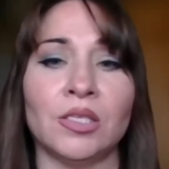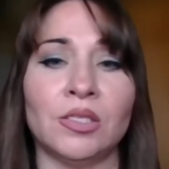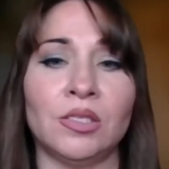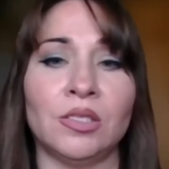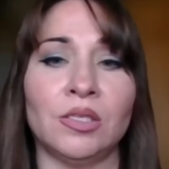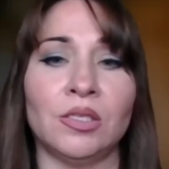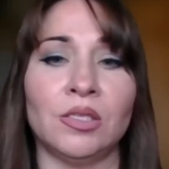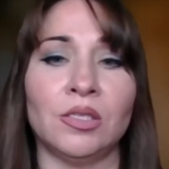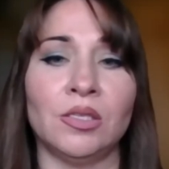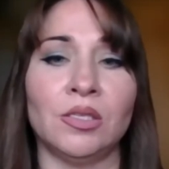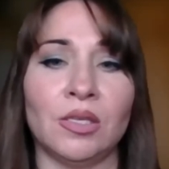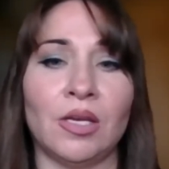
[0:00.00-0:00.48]

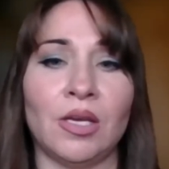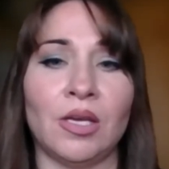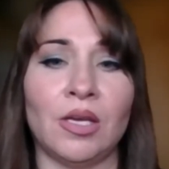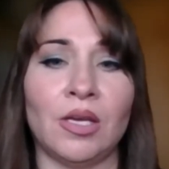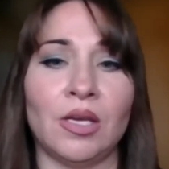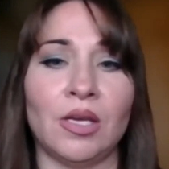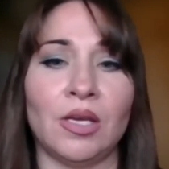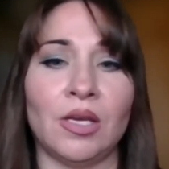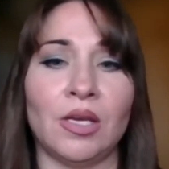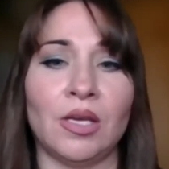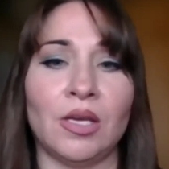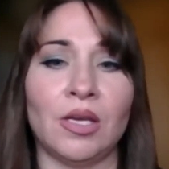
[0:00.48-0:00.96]
and
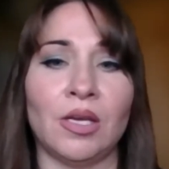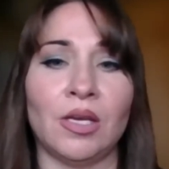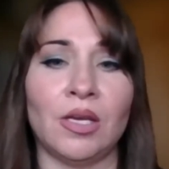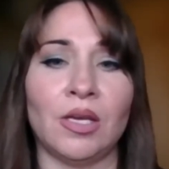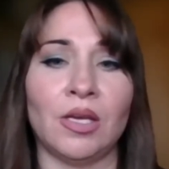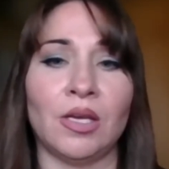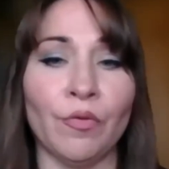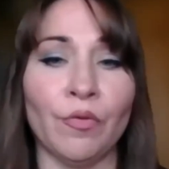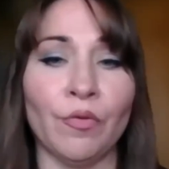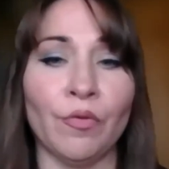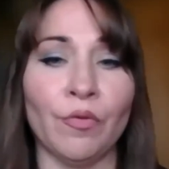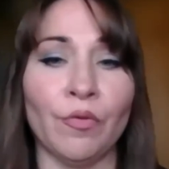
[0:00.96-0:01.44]
number
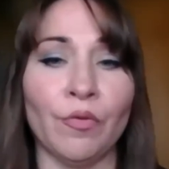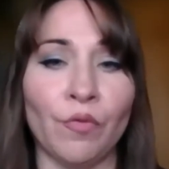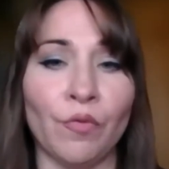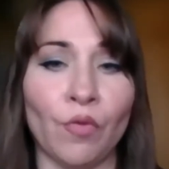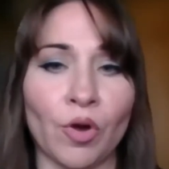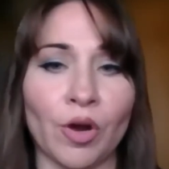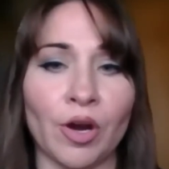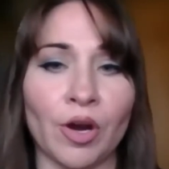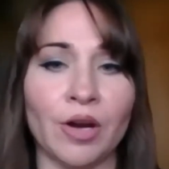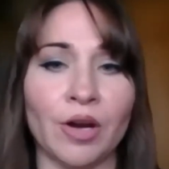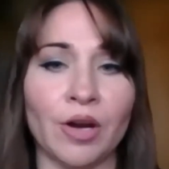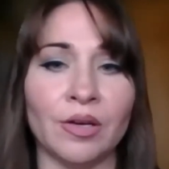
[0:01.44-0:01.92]
4,
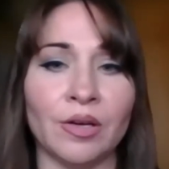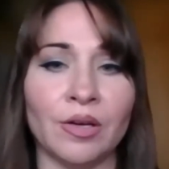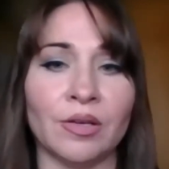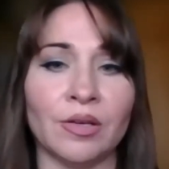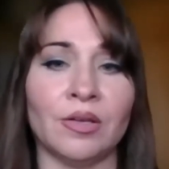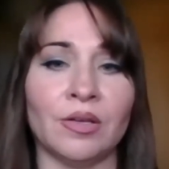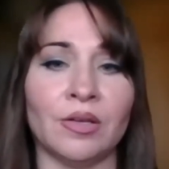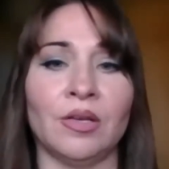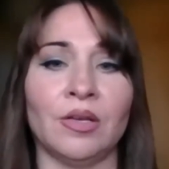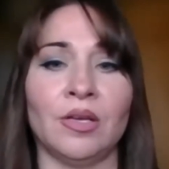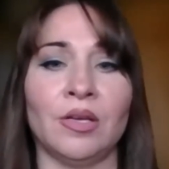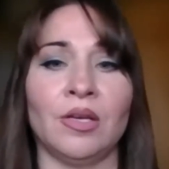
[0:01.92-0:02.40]

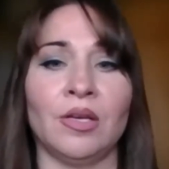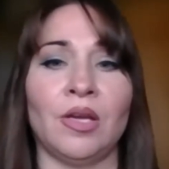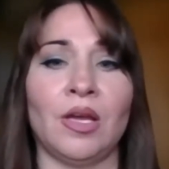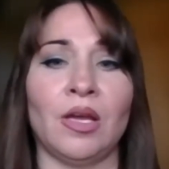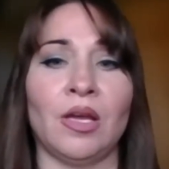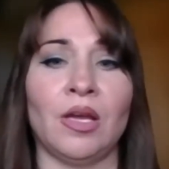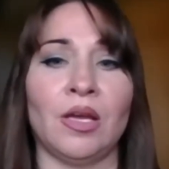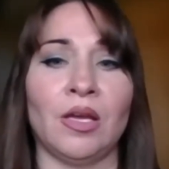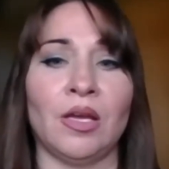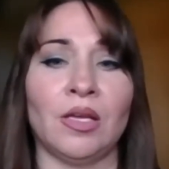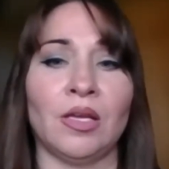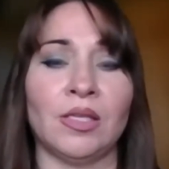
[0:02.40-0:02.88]

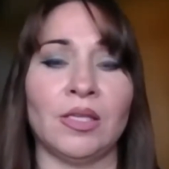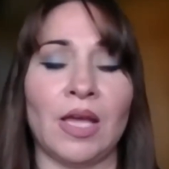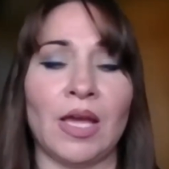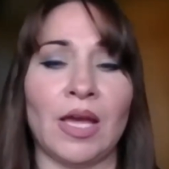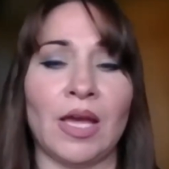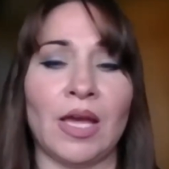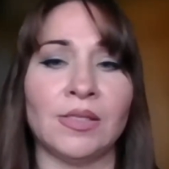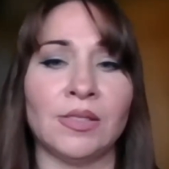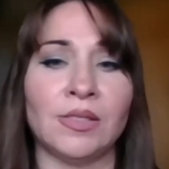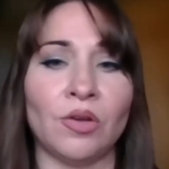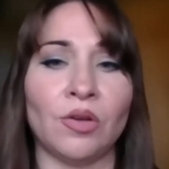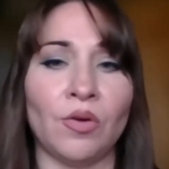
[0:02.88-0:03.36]

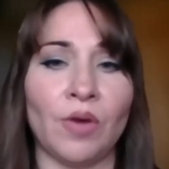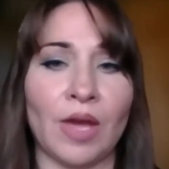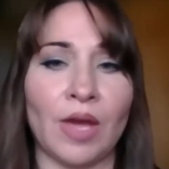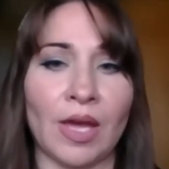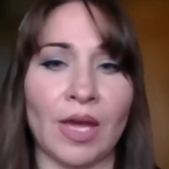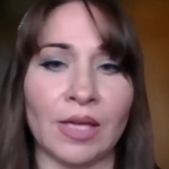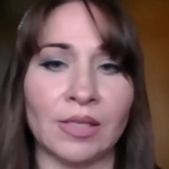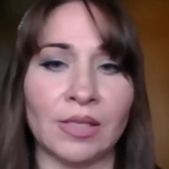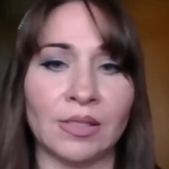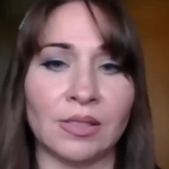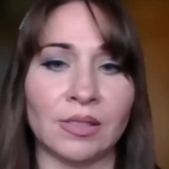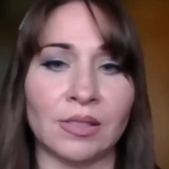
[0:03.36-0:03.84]

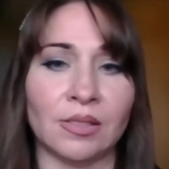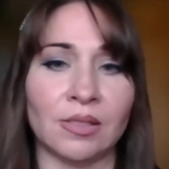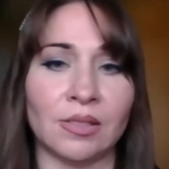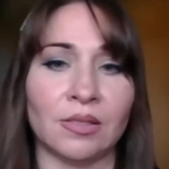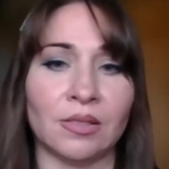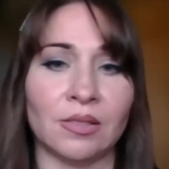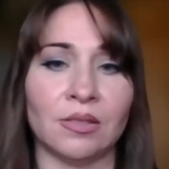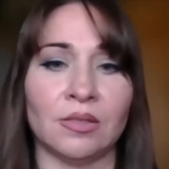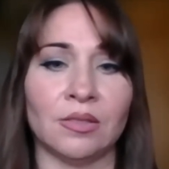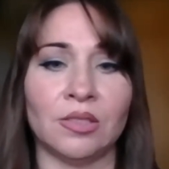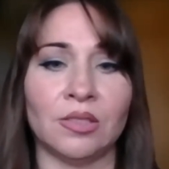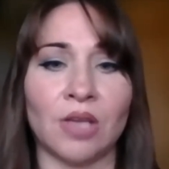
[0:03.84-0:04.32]

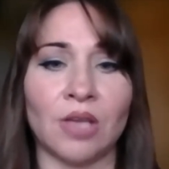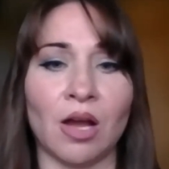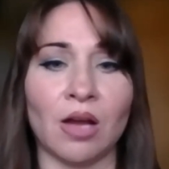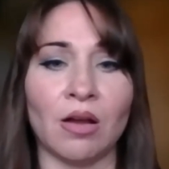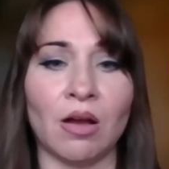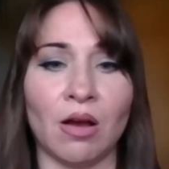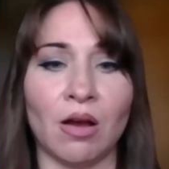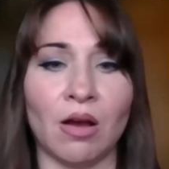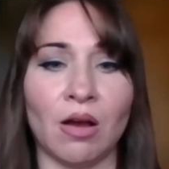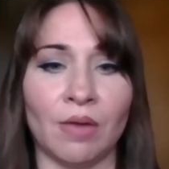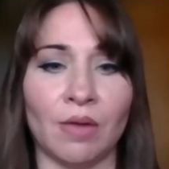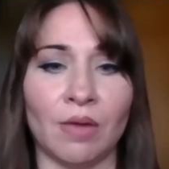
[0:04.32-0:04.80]

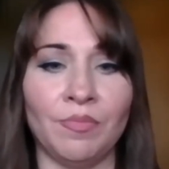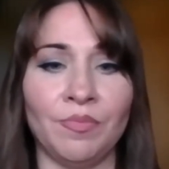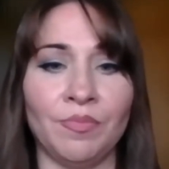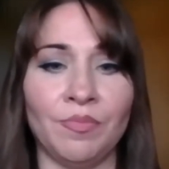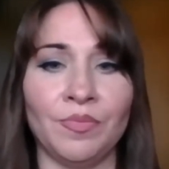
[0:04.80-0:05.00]
SOS.com.